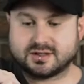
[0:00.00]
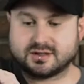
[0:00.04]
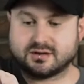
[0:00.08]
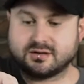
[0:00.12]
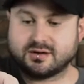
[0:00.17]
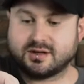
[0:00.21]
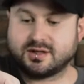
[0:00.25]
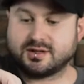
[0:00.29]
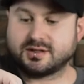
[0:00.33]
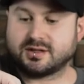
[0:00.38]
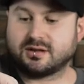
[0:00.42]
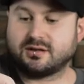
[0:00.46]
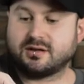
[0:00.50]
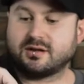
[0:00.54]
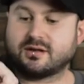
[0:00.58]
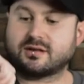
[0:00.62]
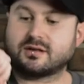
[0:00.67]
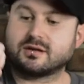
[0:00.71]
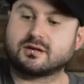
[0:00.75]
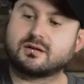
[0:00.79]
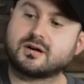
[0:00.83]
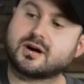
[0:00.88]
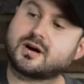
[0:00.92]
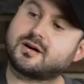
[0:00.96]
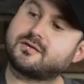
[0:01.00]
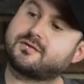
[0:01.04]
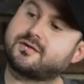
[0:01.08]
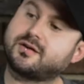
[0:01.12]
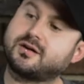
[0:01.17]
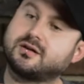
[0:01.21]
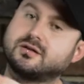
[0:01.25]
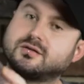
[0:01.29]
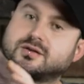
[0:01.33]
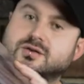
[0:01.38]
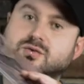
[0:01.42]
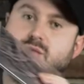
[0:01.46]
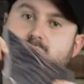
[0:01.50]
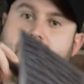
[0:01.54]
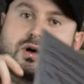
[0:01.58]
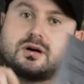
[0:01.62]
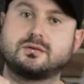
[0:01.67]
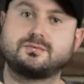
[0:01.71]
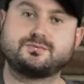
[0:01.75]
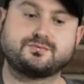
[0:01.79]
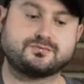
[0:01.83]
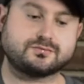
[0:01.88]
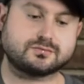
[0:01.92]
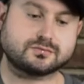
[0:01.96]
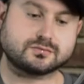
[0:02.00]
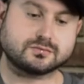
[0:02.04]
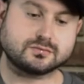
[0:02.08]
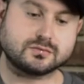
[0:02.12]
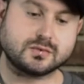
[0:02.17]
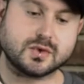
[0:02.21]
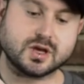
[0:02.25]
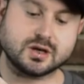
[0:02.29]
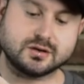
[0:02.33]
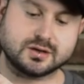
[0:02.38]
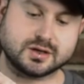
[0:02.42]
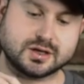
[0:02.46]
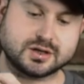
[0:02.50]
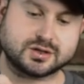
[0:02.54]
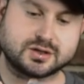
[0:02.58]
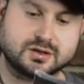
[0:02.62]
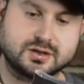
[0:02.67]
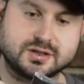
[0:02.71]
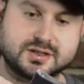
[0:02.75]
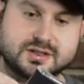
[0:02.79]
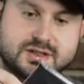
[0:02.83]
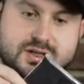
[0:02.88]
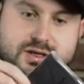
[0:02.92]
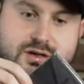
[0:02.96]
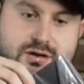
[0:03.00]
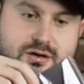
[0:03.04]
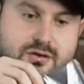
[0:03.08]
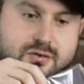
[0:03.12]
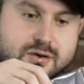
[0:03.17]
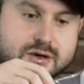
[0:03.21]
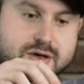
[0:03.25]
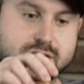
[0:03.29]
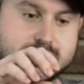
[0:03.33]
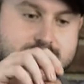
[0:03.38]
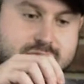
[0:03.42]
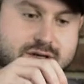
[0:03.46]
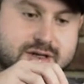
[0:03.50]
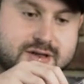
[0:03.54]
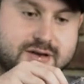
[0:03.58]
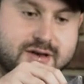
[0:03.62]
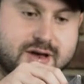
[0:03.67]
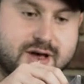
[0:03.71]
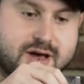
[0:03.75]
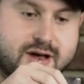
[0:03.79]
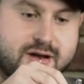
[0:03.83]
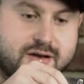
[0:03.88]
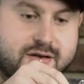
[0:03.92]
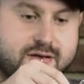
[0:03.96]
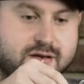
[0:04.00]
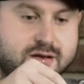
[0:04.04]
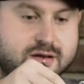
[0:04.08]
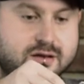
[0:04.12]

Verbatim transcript: There is a lithograph here as well. Actually, let's take a quick look at that.